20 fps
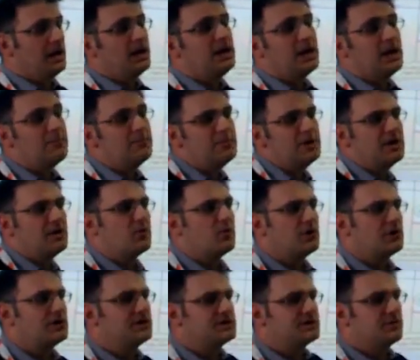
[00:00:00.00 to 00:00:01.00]
it can be a
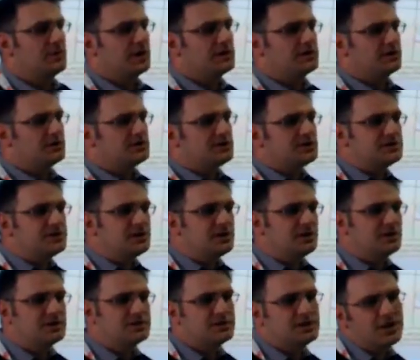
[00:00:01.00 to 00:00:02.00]
working semantic, just in
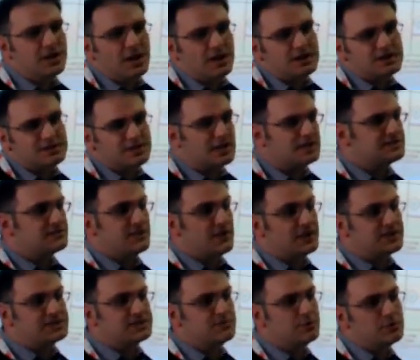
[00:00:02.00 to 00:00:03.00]
this less, less so
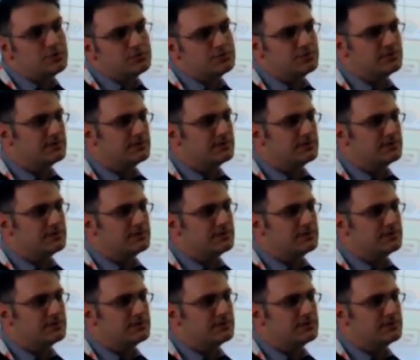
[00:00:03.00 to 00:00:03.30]
flexible.